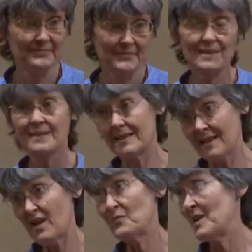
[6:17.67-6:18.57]
This is the
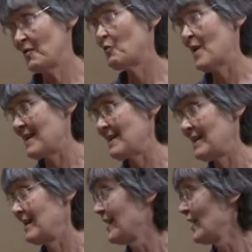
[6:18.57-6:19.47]
day of being friendly.
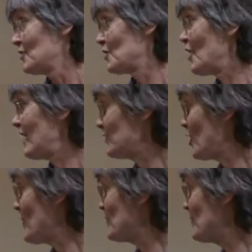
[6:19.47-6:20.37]
So let's
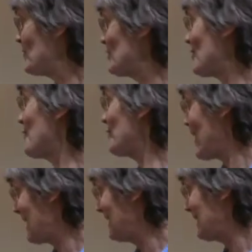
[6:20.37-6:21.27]
hope that this is a
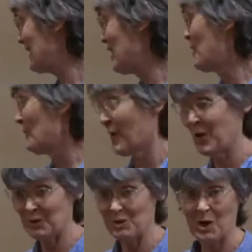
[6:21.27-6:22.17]
friendly
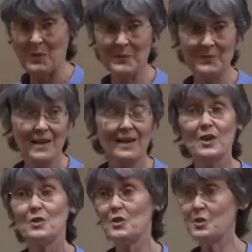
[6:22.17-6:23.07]
workshop.
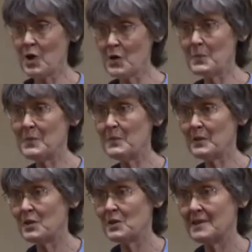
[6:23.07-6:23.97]
Do you know the people
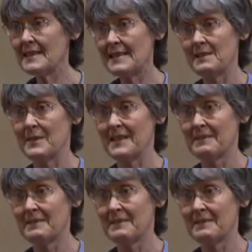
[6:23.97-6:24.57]
that you're sitting with?